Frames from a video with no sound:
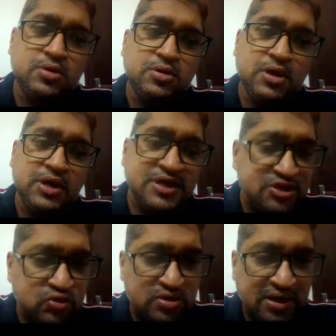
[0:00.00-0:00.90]
a
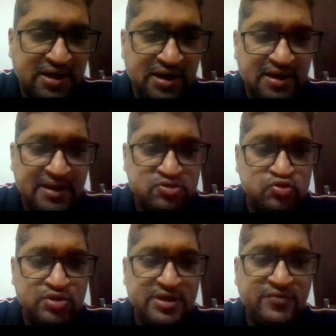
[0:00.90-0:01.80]
issue that get
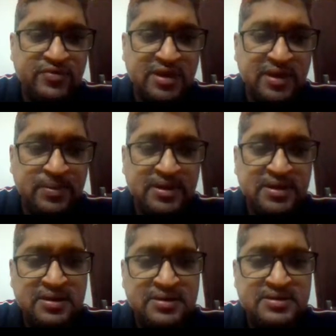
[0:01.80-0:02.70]
associated with
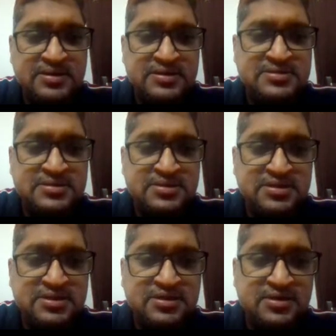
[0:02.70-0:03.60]
replica is
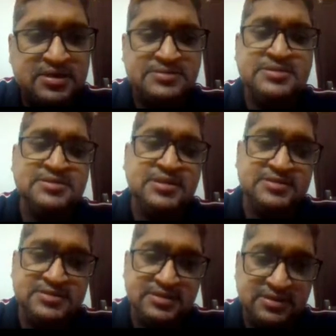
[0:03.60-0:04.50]

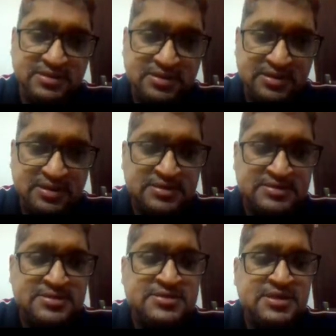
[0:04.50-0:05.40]
consistency.
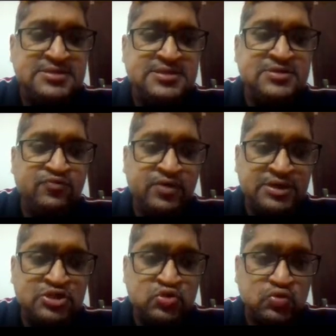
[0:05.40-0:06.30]
Consistency is one
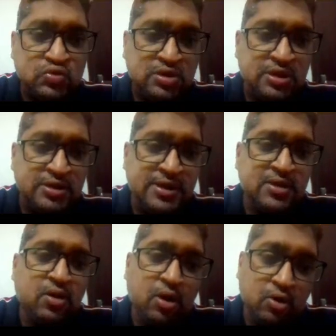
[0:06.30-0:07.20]
issue that
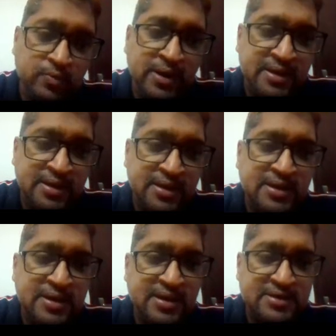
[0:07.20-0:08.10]
automatically
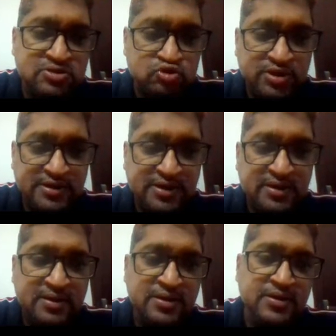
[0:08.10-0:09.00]
get
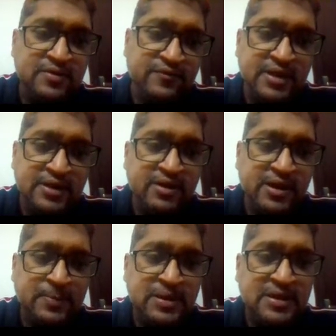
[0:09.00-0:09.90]
associated whenever
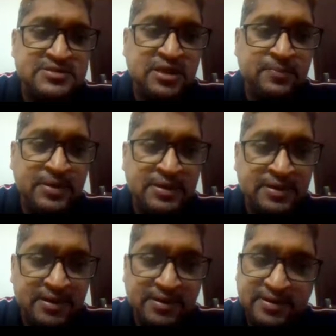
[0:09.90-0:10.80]
replicas are being
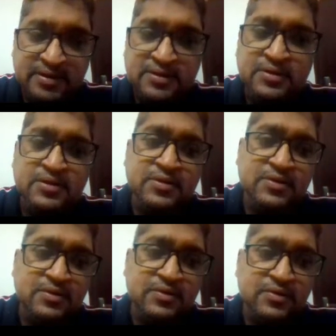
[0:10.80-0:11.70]
created
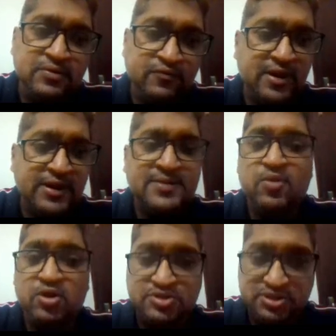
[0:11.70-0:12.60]
for any
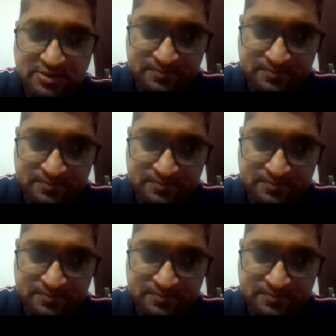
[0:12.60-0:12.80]
blockchain